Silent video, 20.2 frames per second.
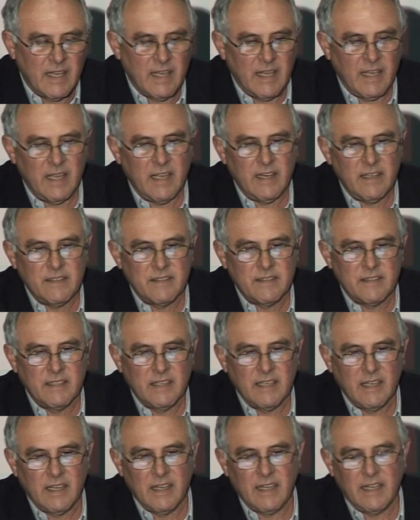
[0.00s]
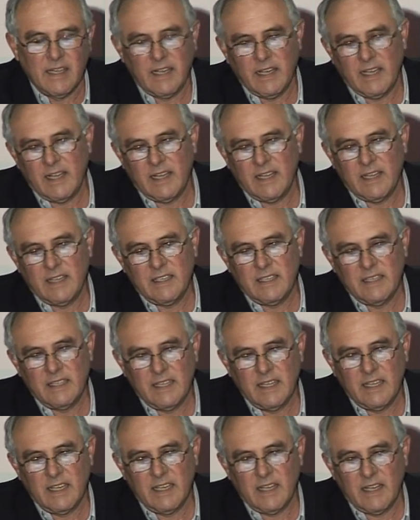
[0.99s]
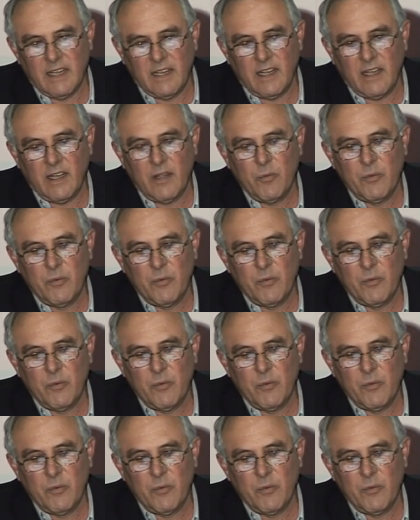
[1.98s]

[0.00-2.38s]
and I